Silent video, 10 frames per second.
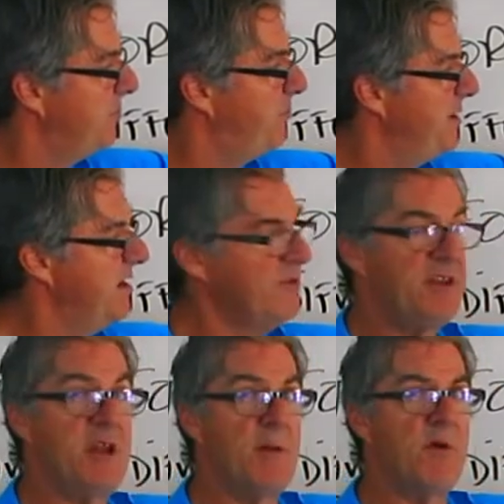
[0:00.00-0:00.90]
the bigger the
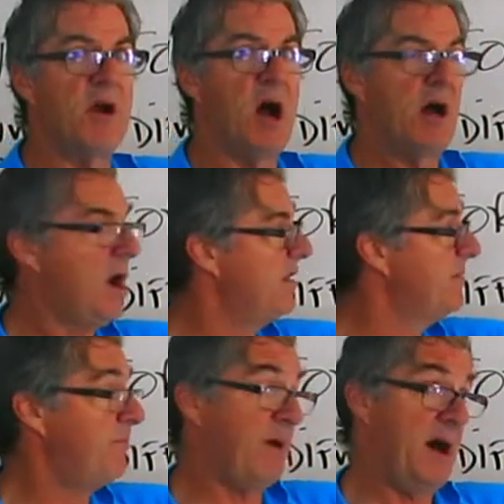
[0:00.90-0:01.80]
number on the
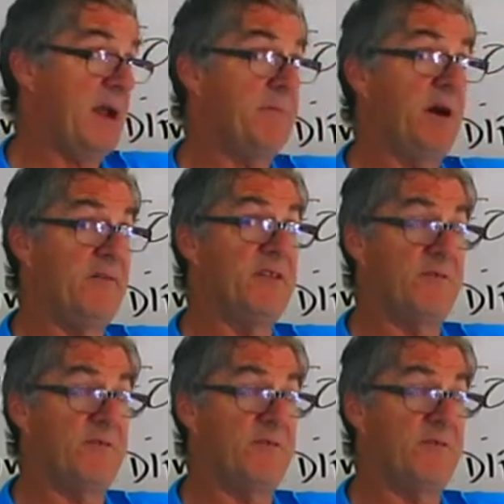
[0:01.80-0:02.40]
bottom of the